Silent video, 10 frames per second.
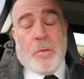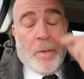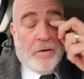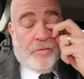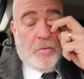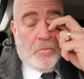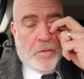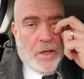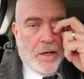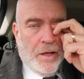got back from
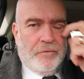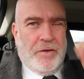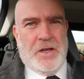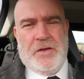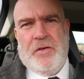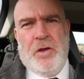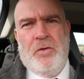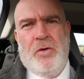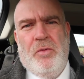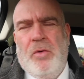uh, the first
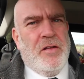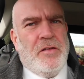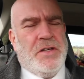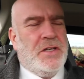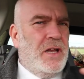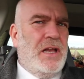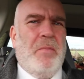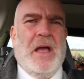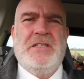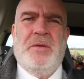funeral. Just going to nip
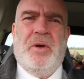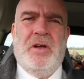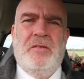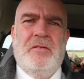back to the boat.